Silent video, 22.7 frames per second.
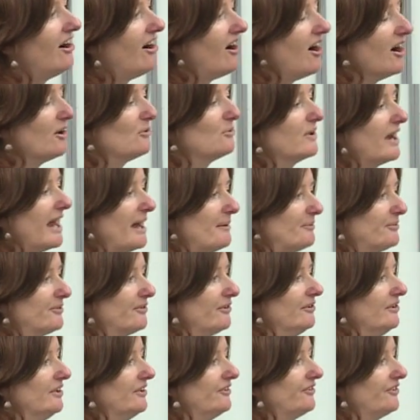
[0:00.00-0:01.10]
I would
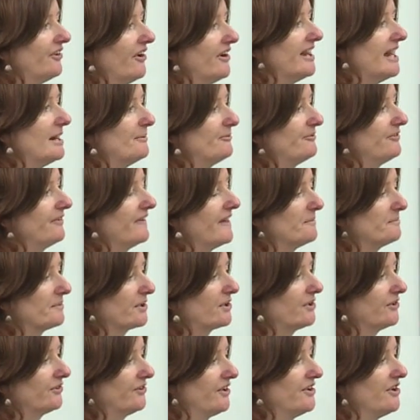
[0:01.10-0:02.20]
absolutely sign up for that
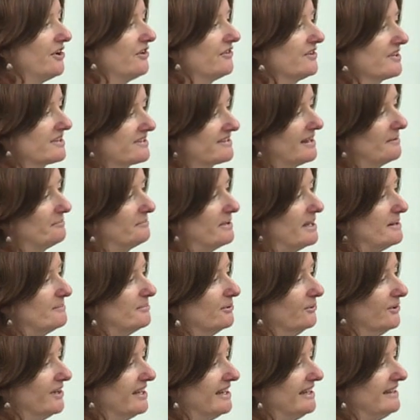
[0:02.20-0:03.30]
because I know that some
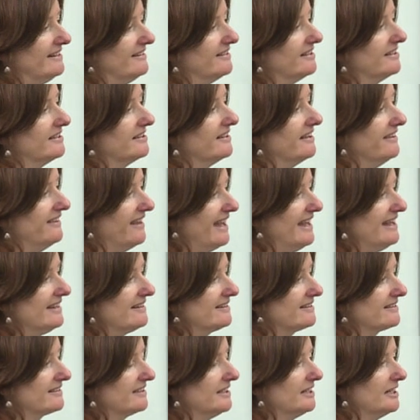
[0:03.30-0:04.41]
people need
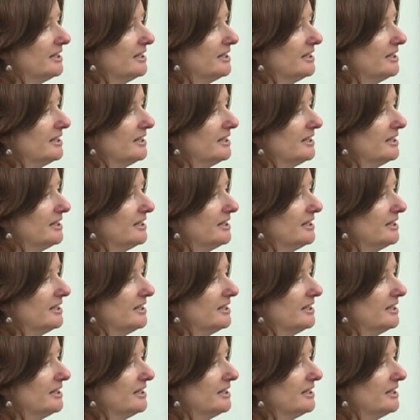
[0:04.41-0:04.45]
that.